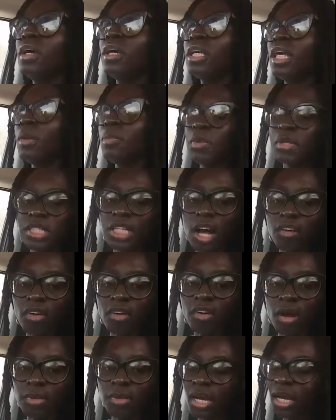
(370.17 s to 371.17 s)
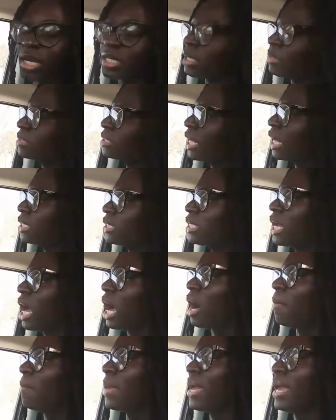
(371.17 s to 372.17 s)
Keep yourself updated because I'm telling
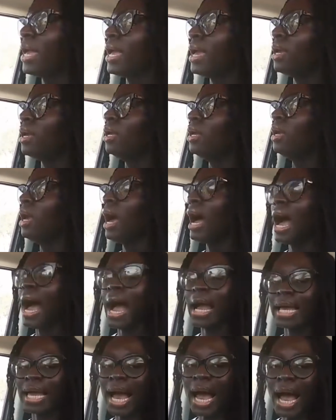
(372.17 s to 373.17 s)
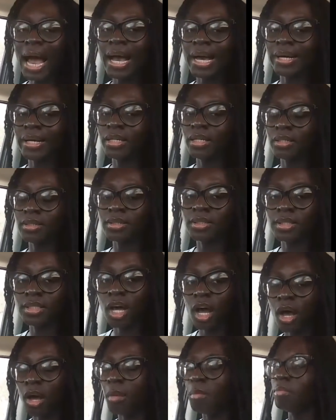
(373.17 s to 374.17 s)
y'all, man, I got
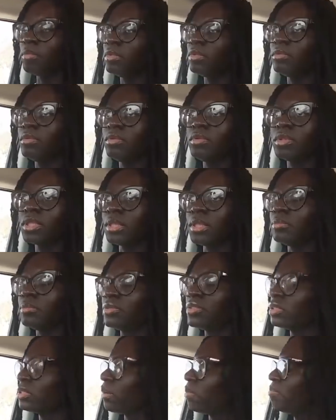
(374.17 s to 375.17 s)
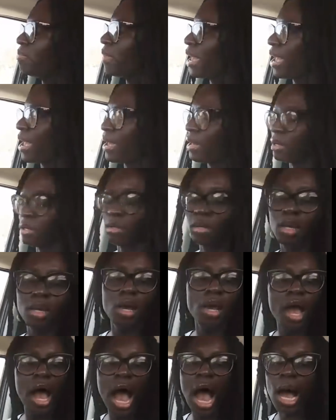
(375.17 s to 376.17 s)
some, some, some, man,
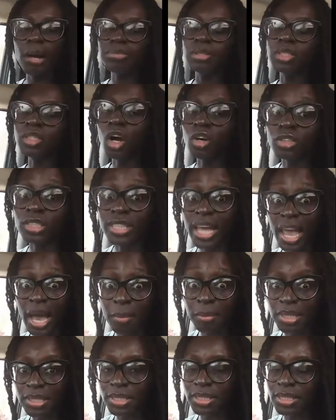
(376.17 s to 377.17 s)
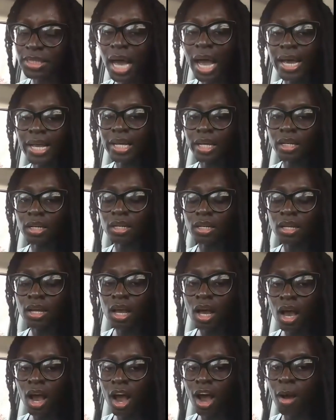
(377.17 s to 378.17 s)
I'm so damn excited
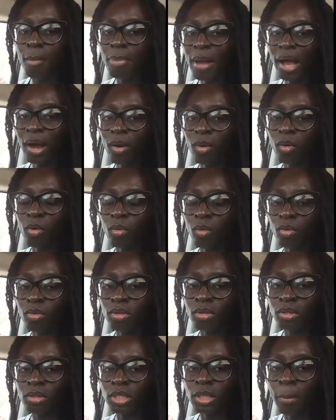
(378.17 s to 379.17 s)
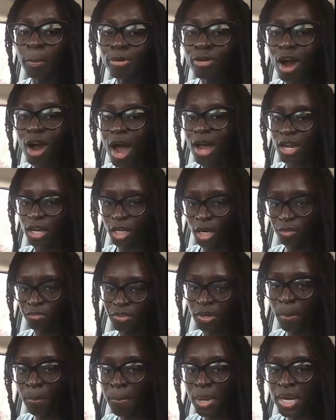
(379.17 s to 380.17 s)
about the product I'm
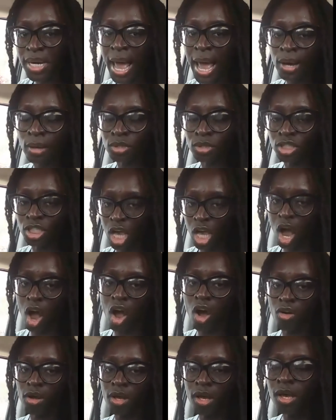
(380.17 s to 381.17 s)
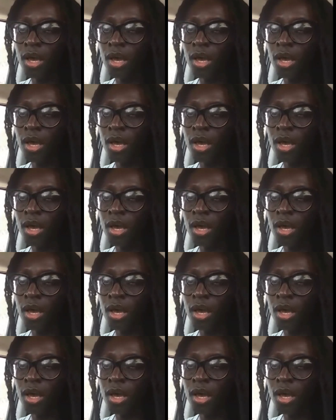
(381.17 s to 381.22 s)
gonna put out to y'all